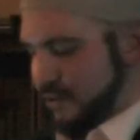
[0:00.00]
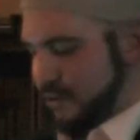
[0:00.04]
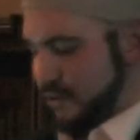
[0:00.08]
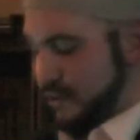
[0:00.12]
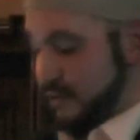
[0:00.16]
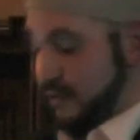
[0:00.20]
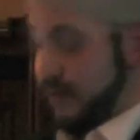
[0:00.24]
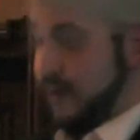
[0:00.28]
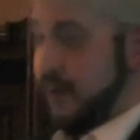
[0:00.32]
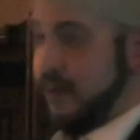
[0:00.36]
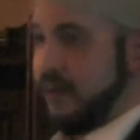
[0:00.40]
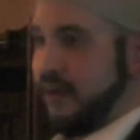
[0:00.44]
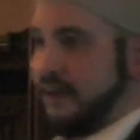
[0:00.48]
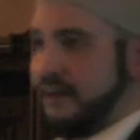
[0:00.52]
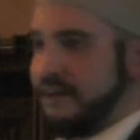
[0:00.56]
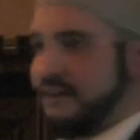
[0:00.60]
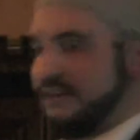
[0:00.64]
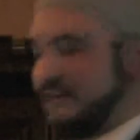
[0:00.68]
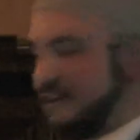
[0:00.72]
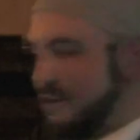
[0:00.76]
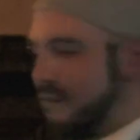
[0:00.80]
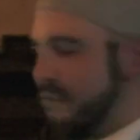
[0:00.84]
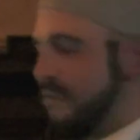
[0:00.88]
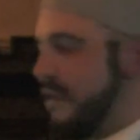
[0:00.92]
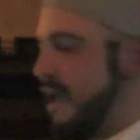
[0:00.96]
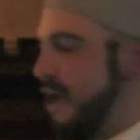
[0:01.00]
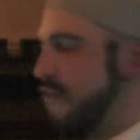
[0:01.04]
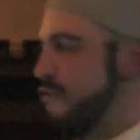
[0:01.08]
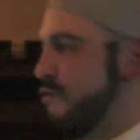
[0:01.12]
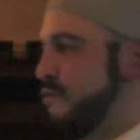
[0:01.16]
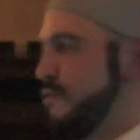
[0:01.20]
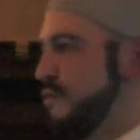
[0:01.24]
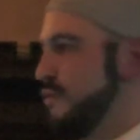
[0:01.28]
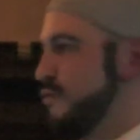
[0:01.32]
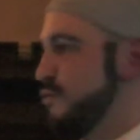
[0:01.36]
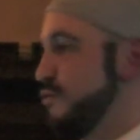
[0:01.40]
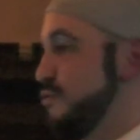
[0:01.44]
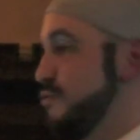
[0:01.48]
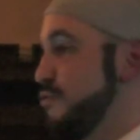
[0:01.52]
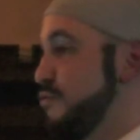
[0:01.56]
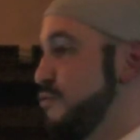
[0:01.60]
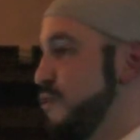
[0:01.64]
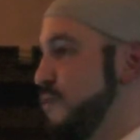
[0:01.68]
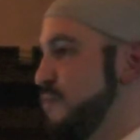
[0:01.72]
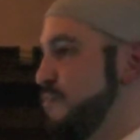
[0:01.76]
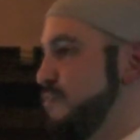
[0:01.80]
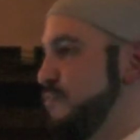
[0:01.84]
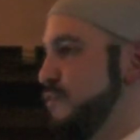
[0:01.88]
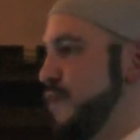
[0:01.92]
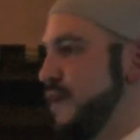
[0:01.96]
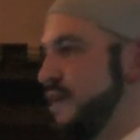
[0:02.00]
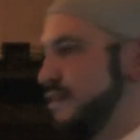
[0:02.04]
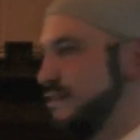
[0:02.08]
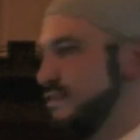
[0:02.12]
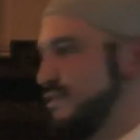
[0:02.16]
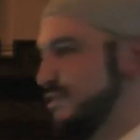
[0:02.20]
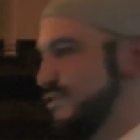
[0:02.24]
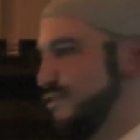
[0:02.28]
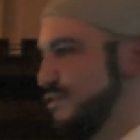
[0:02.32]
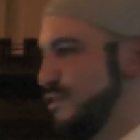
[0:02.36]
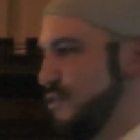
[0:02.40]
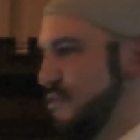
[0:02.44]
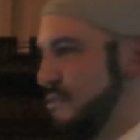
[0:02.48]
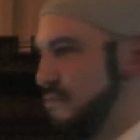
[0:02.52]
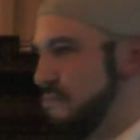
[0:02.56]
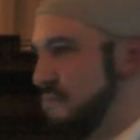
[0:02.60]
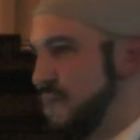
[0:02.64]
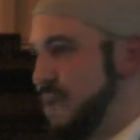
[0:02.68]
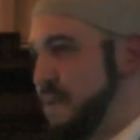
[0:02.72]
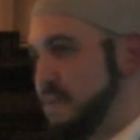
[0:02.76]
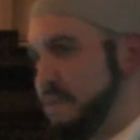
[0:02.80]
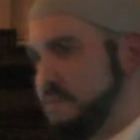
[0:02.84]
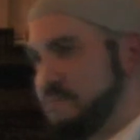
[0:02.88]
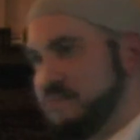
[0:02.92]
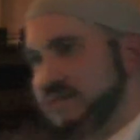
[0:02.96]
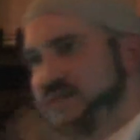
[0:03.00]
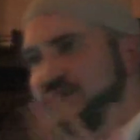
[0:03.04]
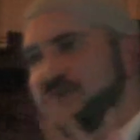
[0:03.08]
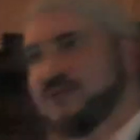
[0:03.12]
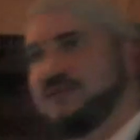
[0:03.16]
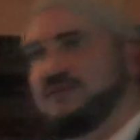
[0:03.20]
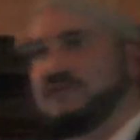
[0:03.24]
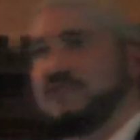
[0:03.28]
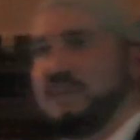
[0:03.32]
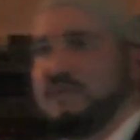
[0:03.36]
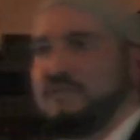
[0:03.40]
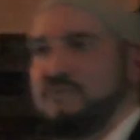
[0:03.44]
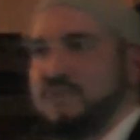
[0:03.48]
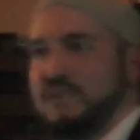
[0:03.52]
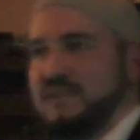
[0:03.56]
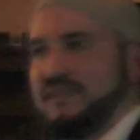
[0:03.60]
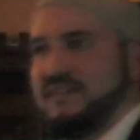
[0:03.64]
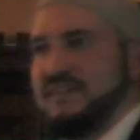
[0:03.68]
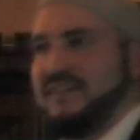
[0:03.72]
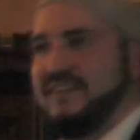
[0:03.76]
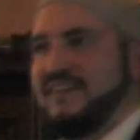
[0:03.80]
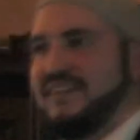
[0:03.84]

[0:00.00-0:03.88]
you know, everyone's all grim-faced and so on. Maybe Bristol's different,